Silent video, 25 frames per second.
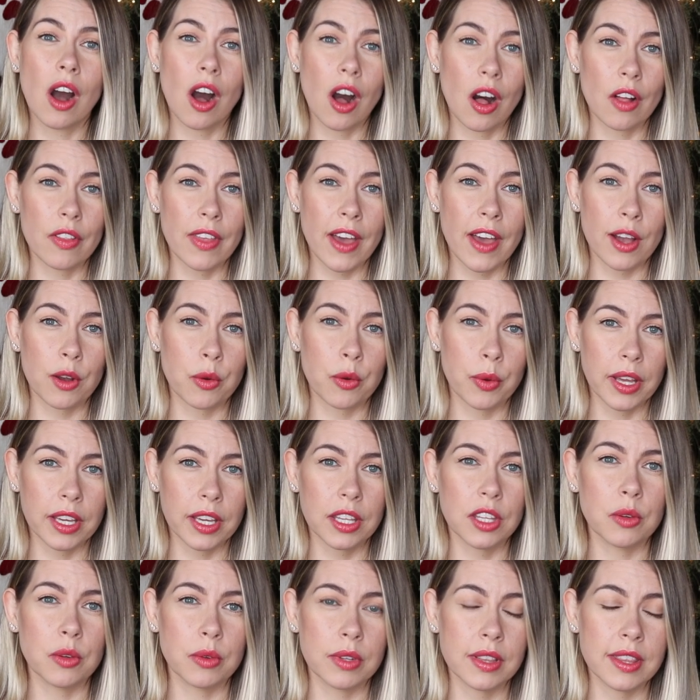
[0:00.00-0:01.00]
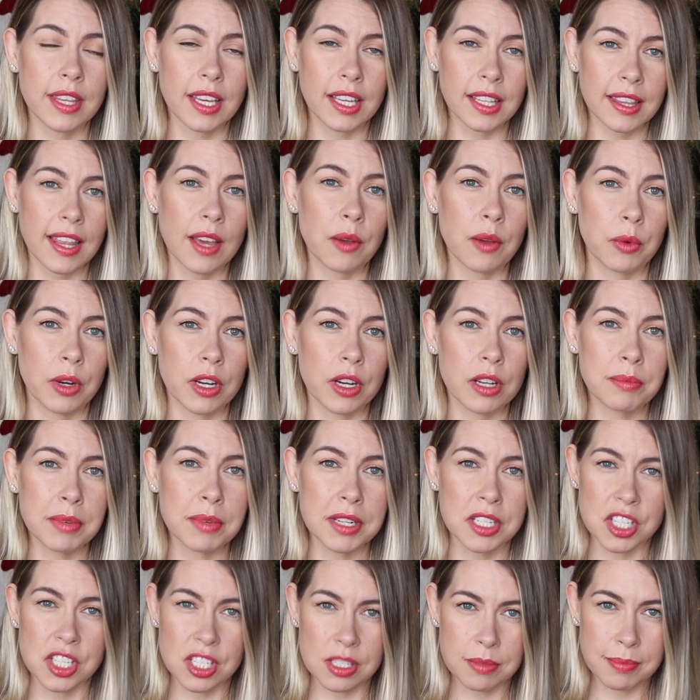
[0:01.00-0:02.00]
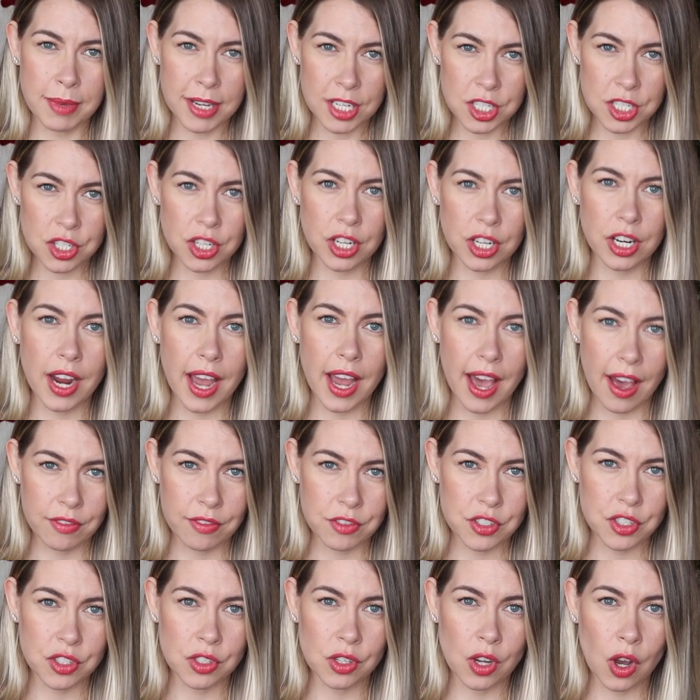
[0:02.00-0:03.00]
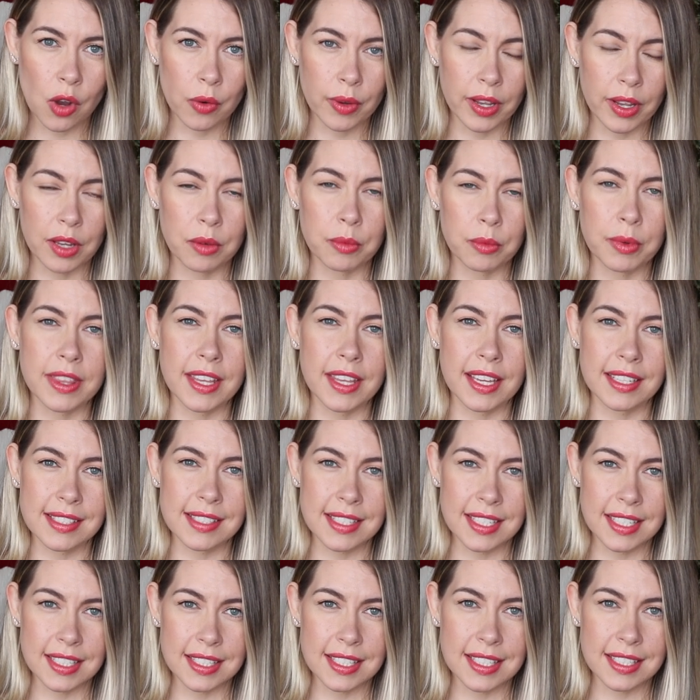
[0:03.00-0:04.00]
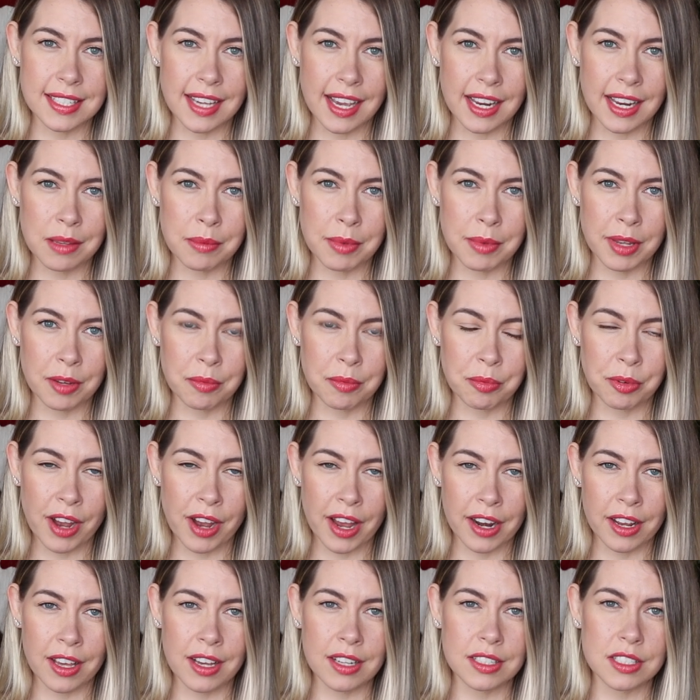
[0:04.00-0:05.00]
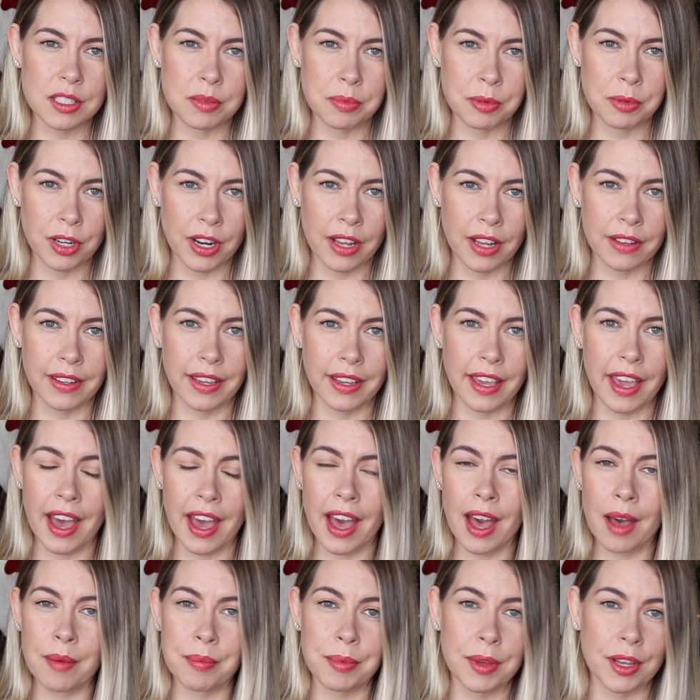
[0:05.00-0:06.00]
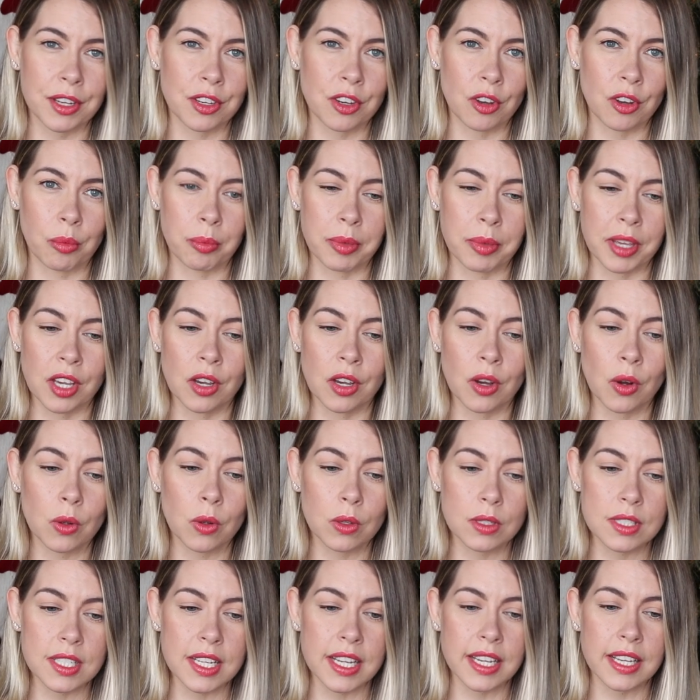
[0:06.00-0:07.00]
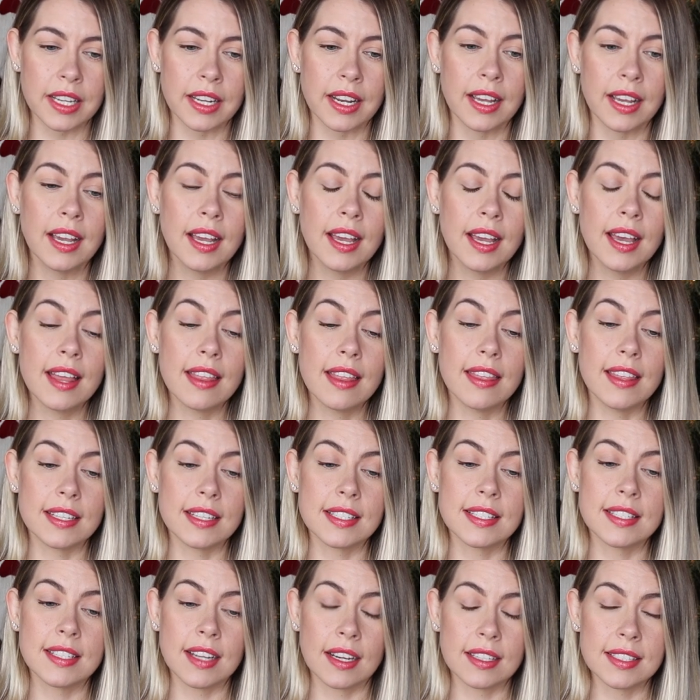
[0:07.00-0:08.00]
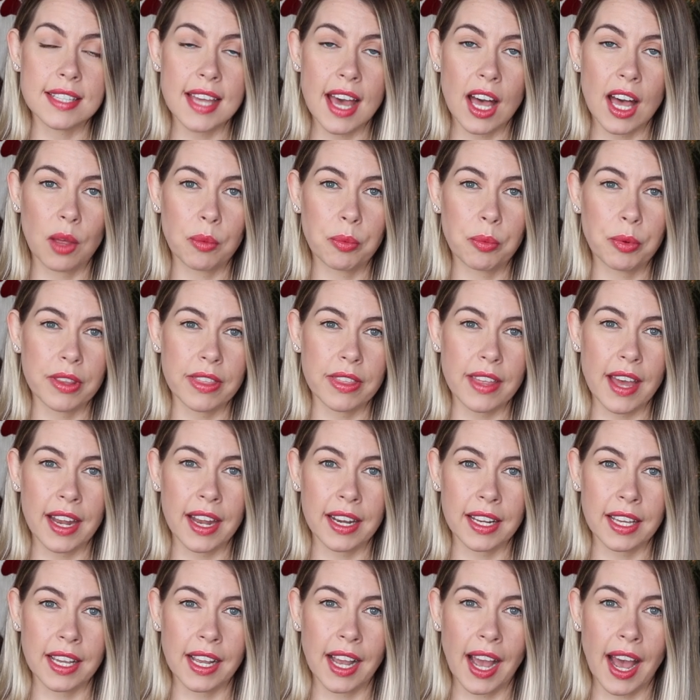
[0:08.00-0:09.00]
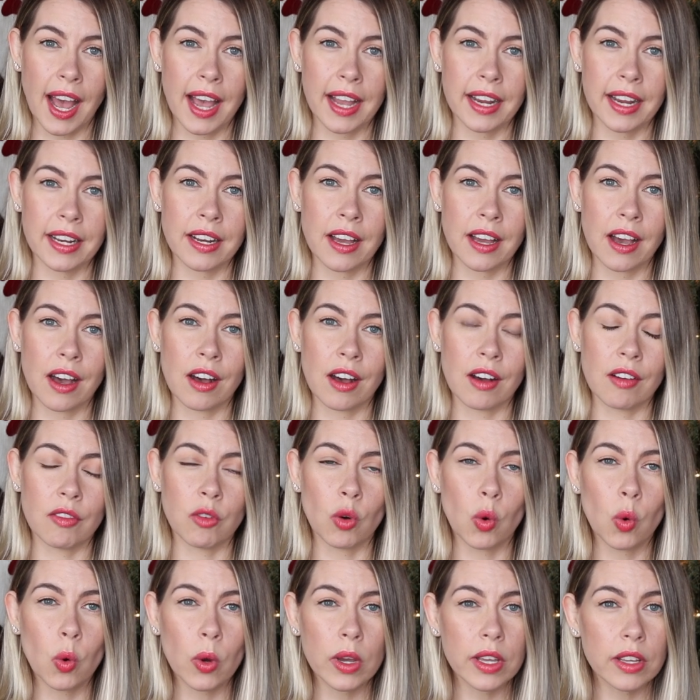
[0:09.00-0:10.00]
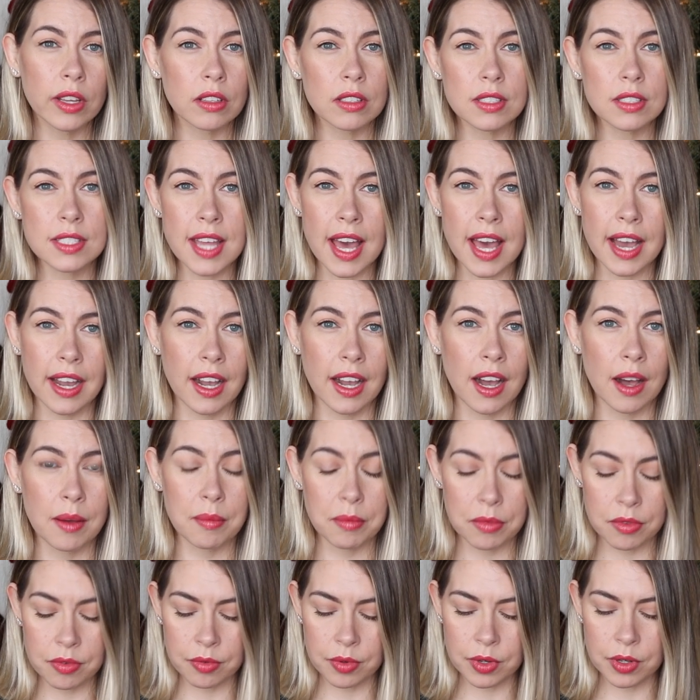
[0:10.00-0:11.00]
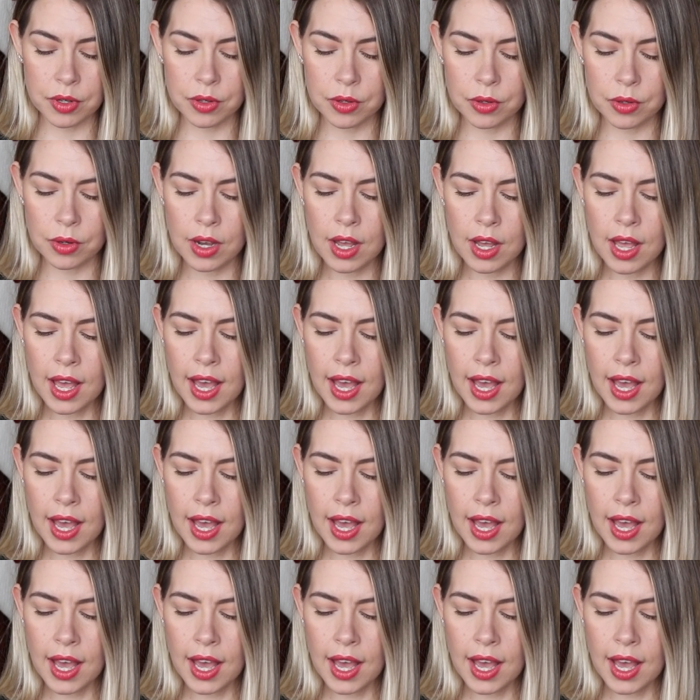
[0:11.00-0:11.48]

all that quick. You would think they would, but just make sure after you go in with a teensy tiny bit of product to put on the cap and you'll be golden. This does help with any kind of oils that come through.